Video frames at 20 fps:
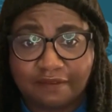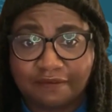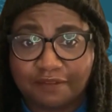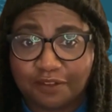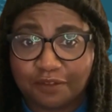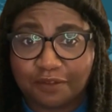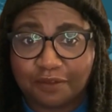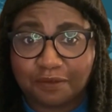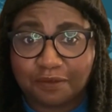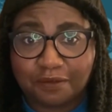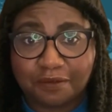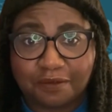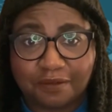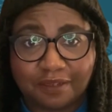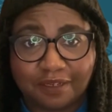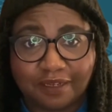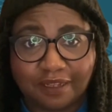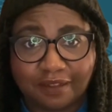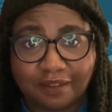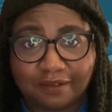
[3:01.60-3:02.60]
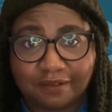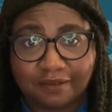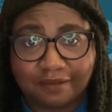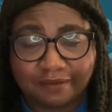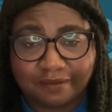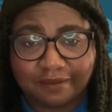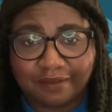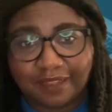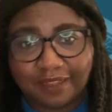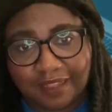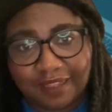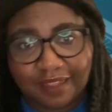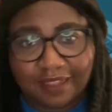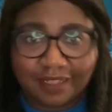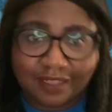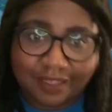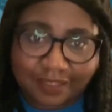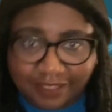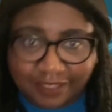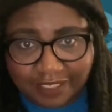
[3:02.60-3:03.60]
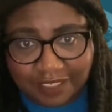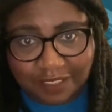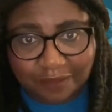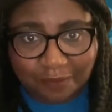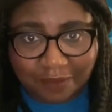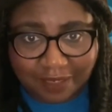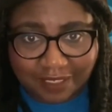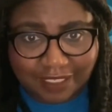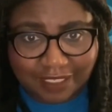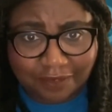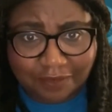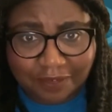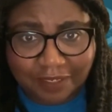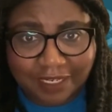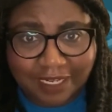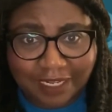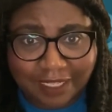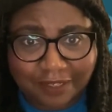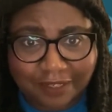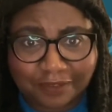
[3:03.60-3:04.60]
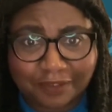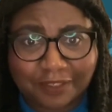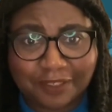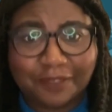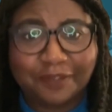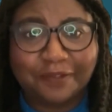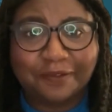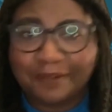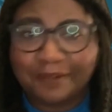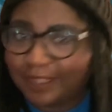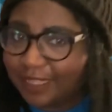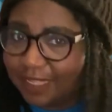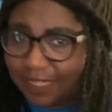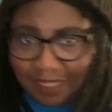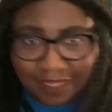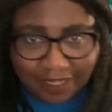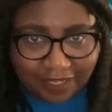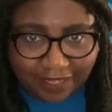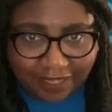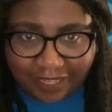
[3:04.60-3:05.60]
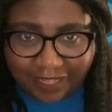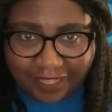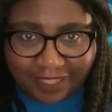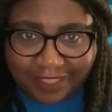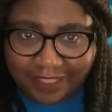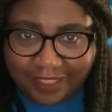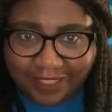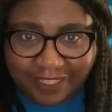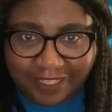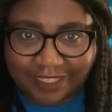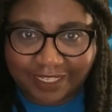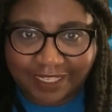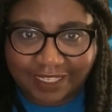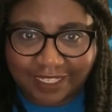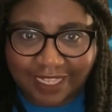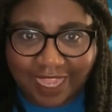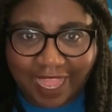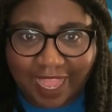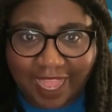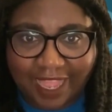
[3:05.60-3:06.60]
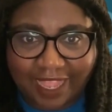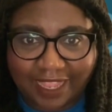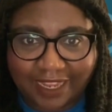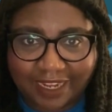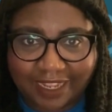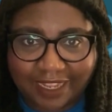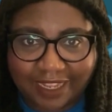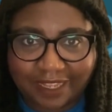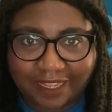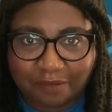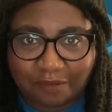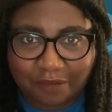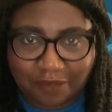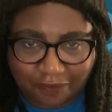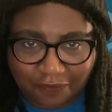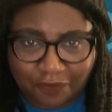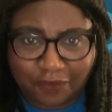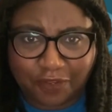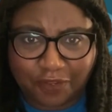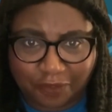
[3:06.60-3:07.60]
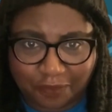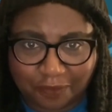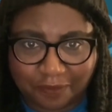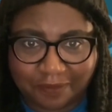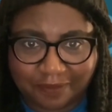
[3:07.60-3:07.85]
to, you know, what serial killers do, this is not a book for you.